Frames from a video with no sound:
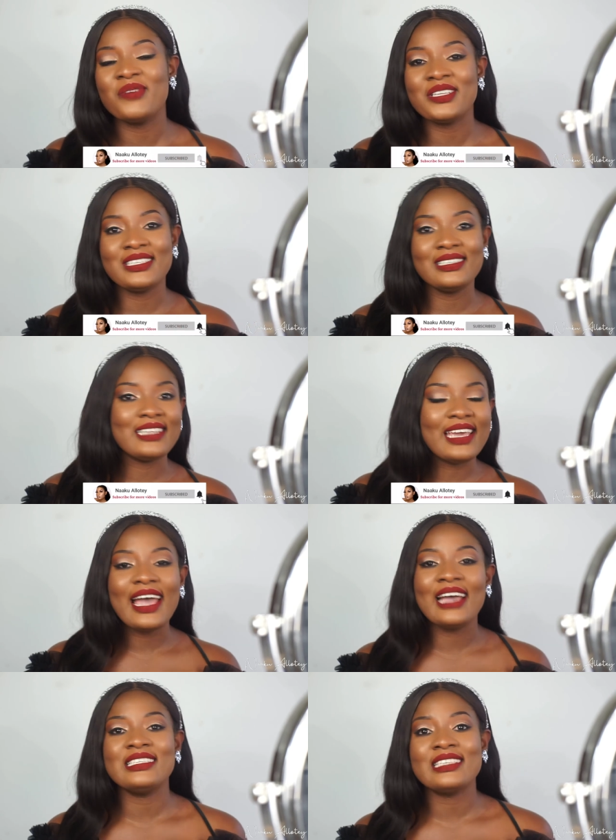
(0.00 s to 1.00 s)
but today
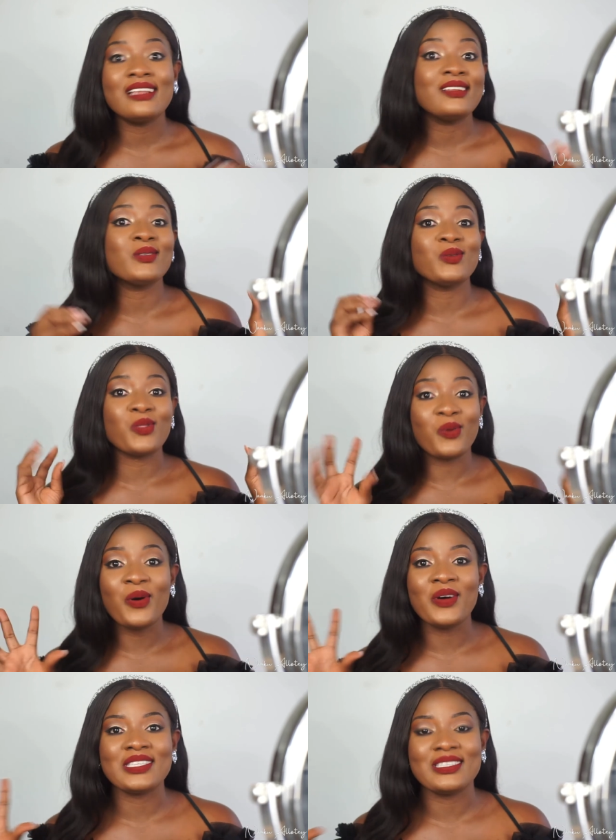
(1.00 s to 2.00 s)
I decided to throw
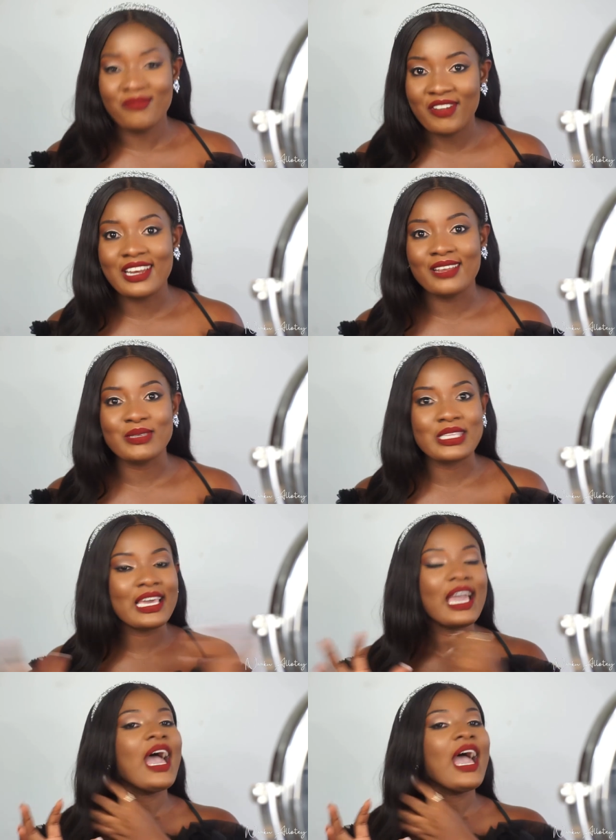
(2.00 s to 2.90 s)
on some red lipstick